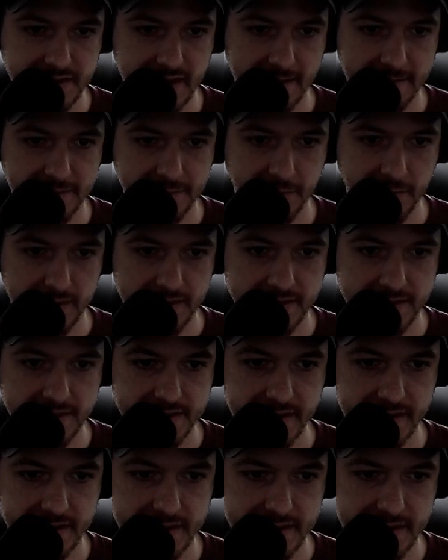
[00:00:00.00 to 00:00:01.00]
times
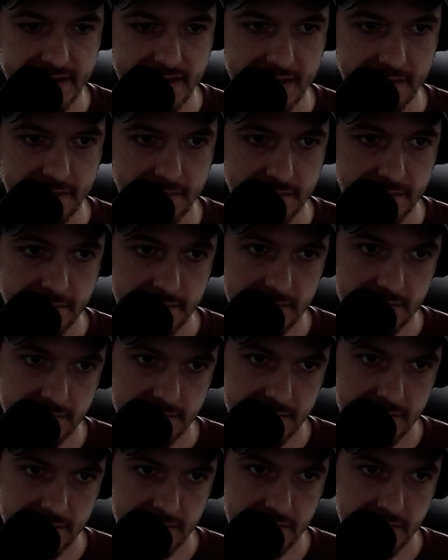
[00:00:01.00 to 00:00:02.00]
160
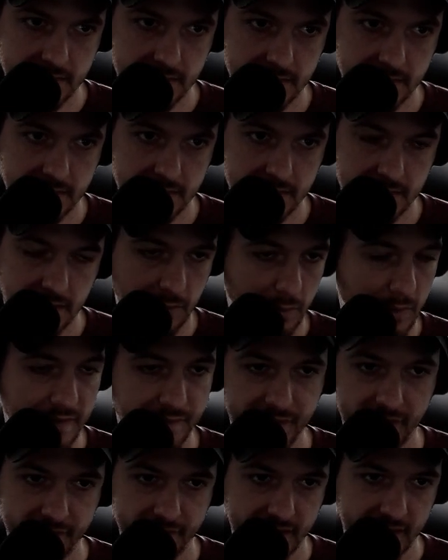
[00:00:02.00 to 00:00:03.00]
or
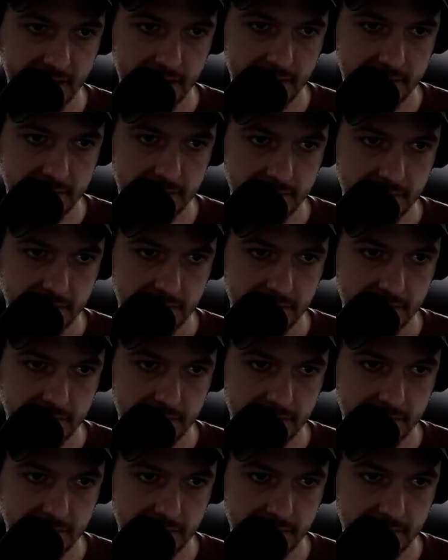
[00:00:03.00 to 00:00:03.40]
150.